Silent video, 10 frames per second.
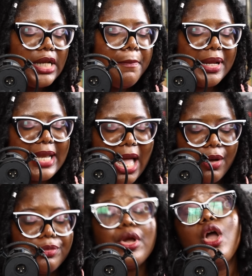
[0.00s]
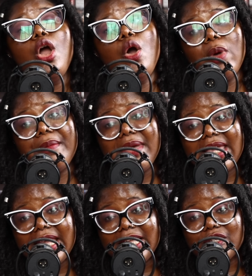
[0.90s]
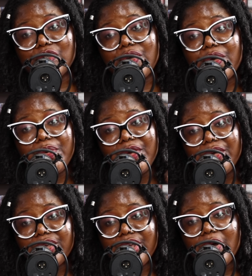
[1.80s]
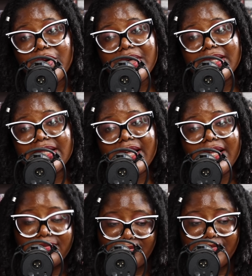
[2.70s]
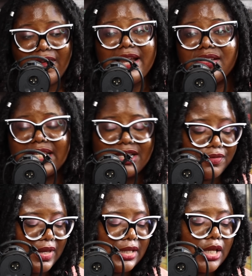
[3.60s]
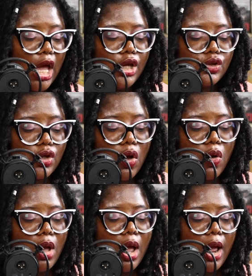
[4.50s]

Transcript: But now we're making it to, you know, the final set of things. So